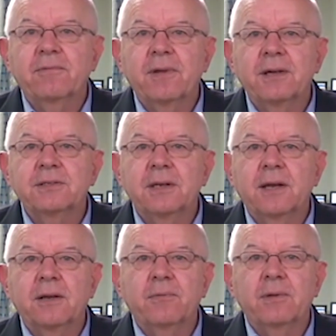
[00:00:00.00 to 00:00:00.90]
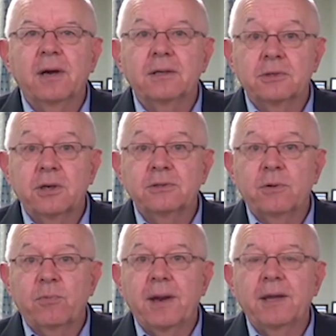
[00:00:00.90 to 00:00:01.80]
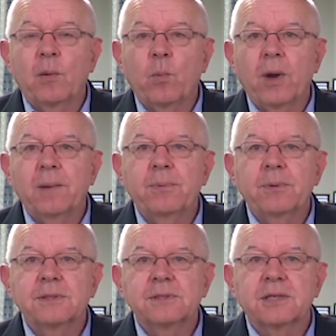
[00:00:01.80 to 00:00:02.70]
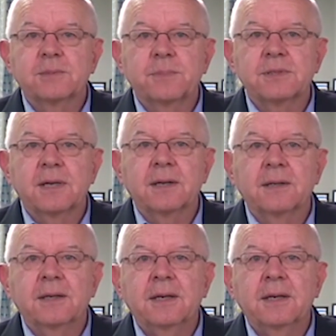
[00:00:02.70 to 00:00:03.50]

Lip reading: inflation out overnight shows it running at 1.6%.